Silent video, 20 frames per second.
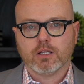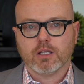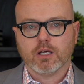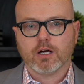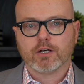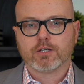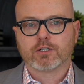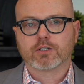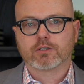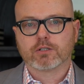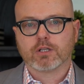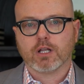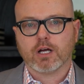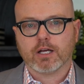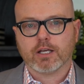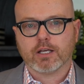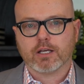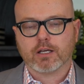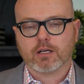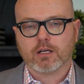the
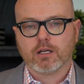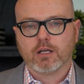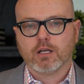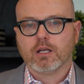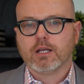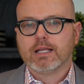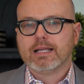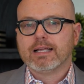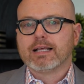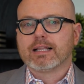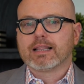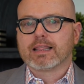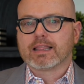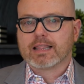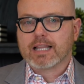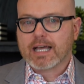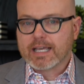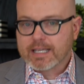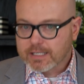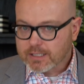underlying
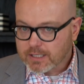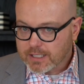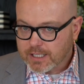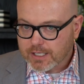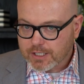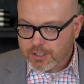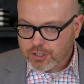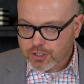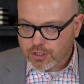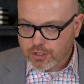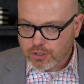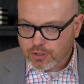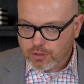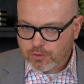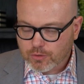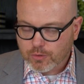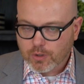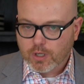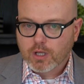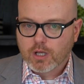likely
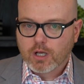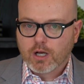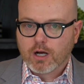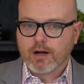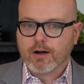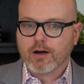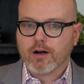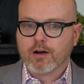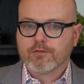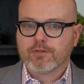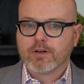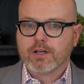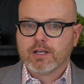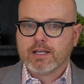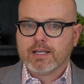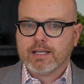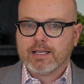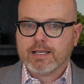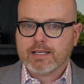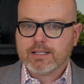issue of
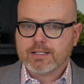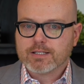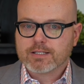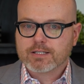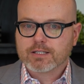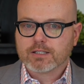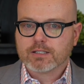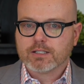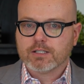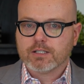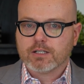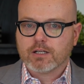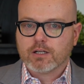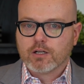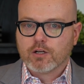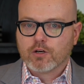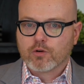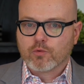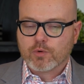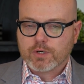insulin
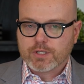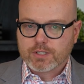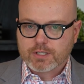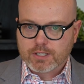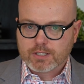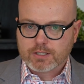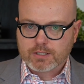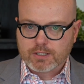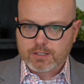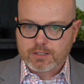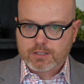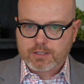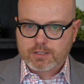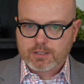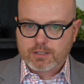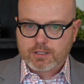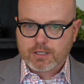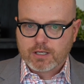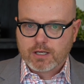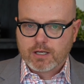
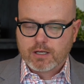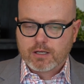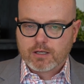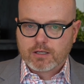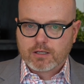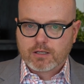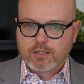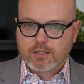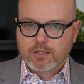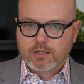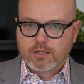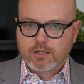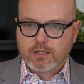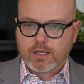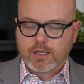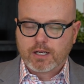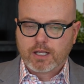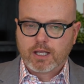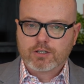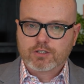resistance.
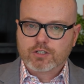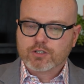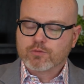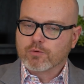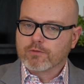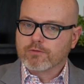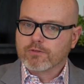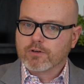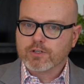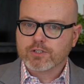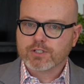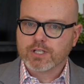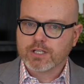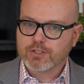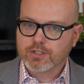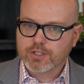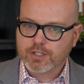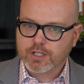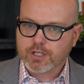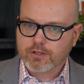And again, just reverse
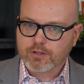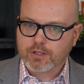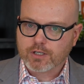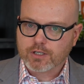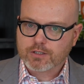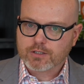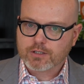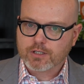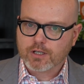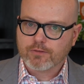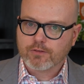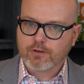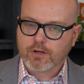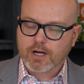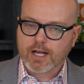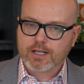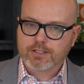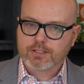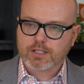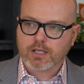engineer this. If
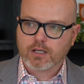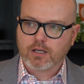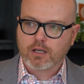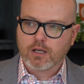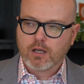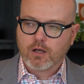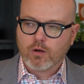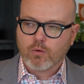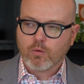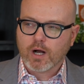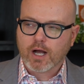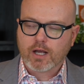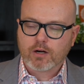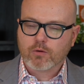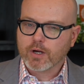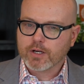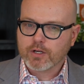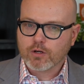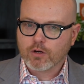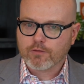you're asking, well, how
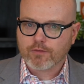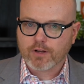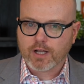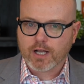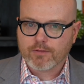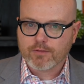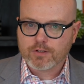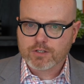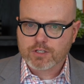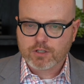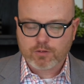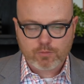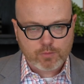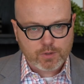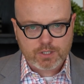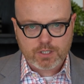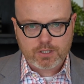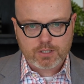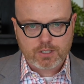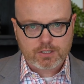do I know if I have insulin
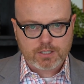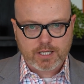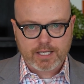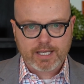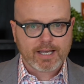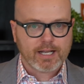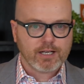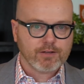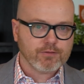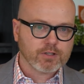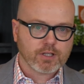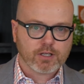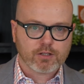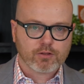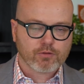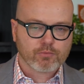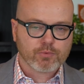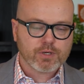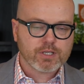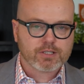resistance? I can't even
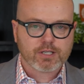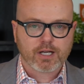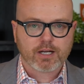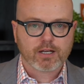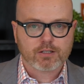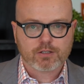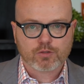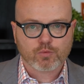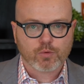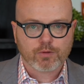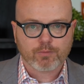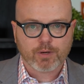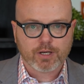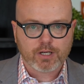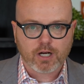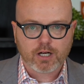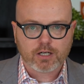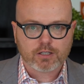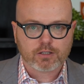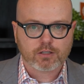get 3 seconds with my
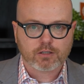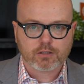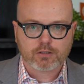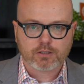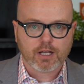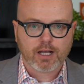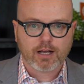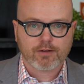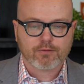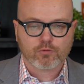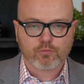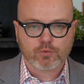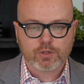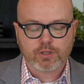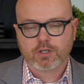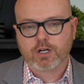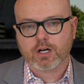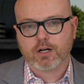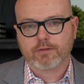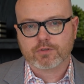doctor to have a
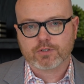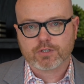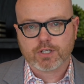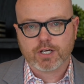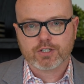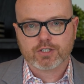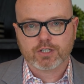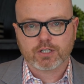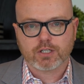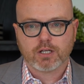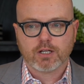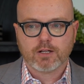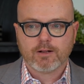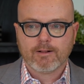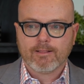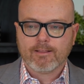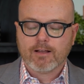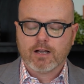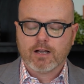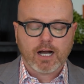real conversation.
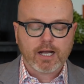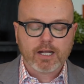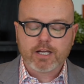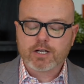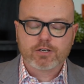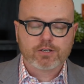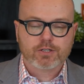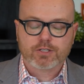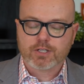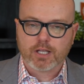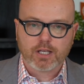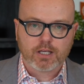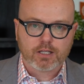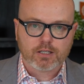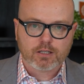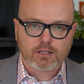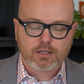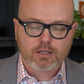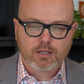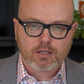I
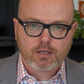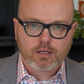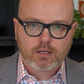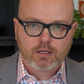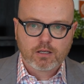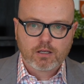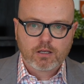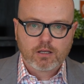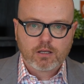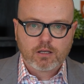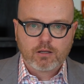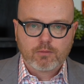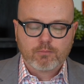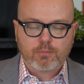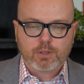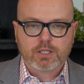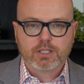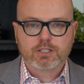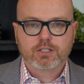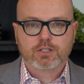understand.
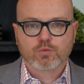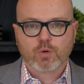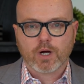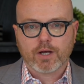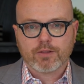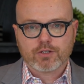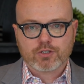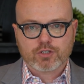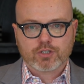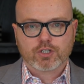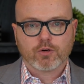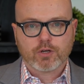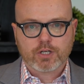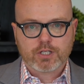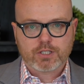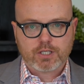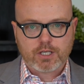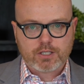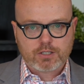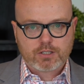But this is why this show
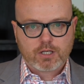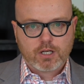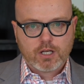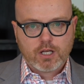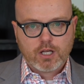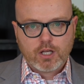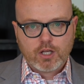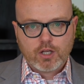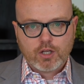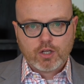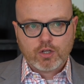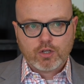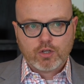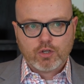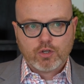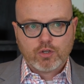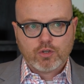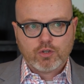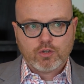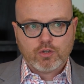exists.
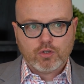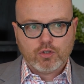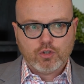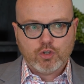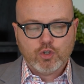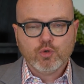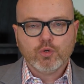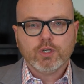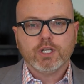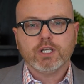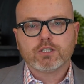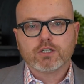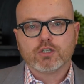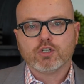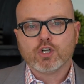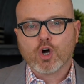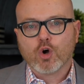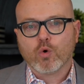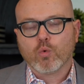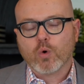You need to
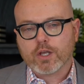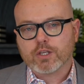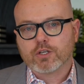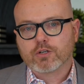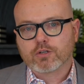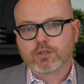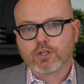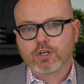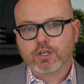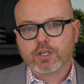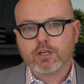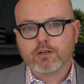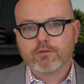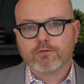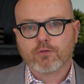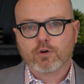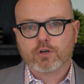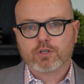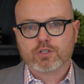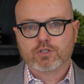know what you're looking
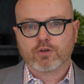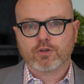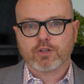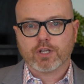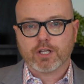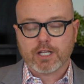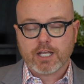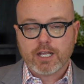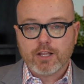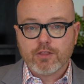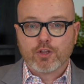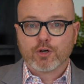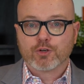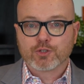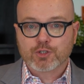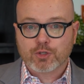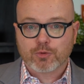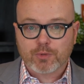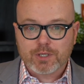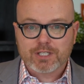for so that in
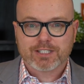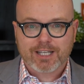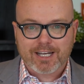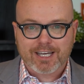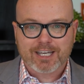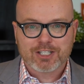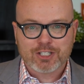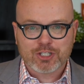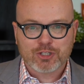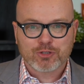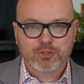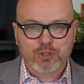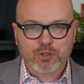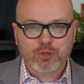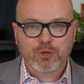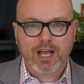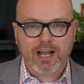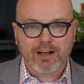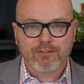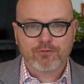those 3 seconds you
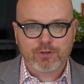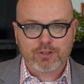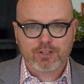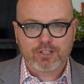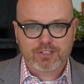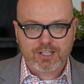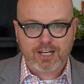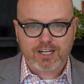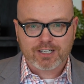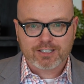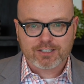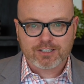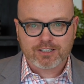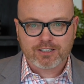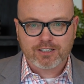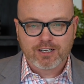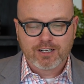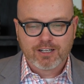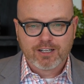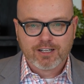do have with your
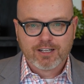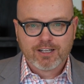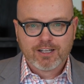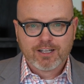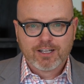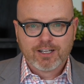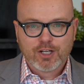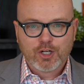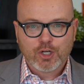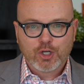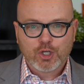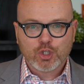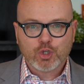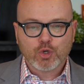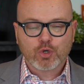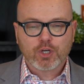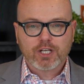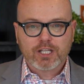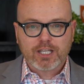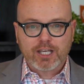doctor,
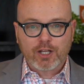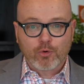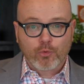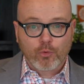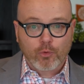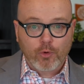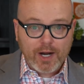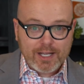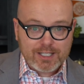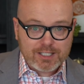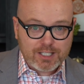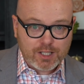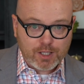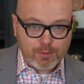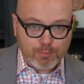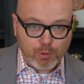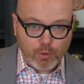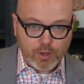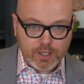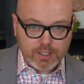you can get right to
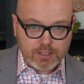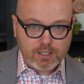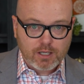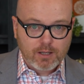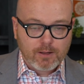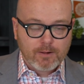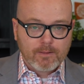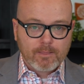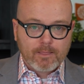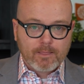the point.